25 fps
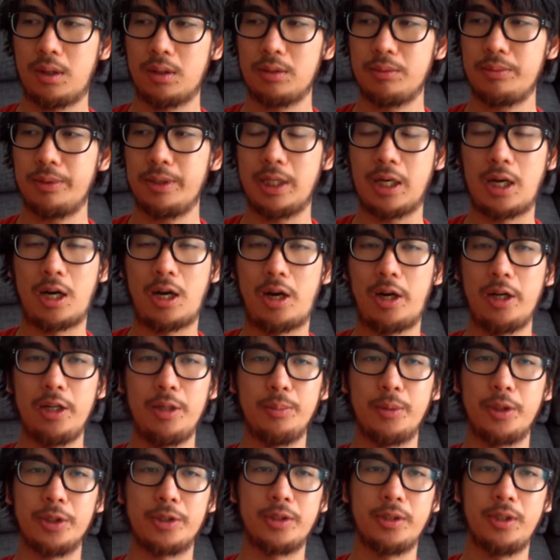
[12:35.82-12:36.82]
I don't really
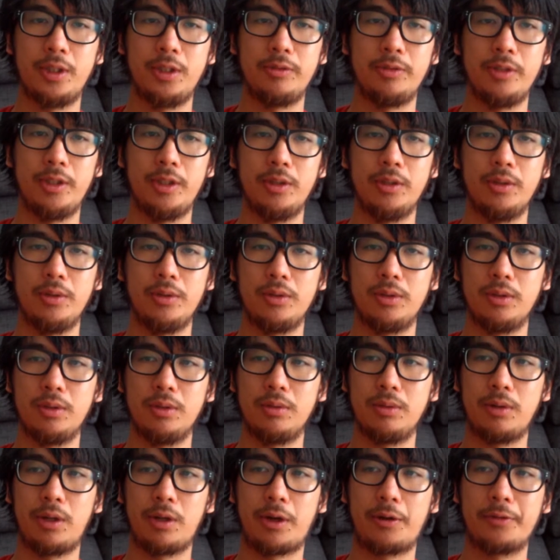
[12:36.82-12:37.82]
hide much in these videos.
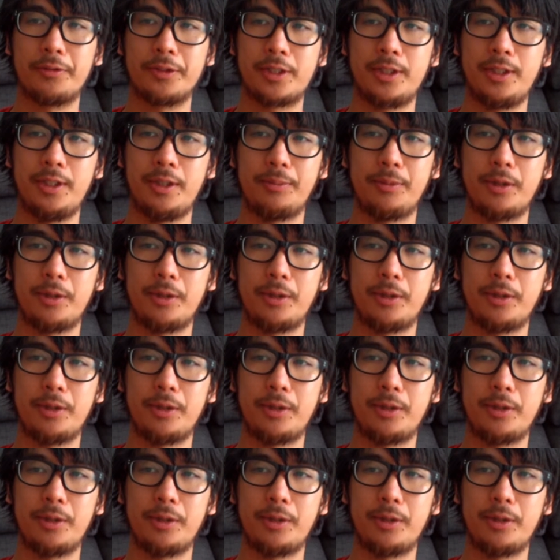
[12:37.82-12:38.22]
Like obviously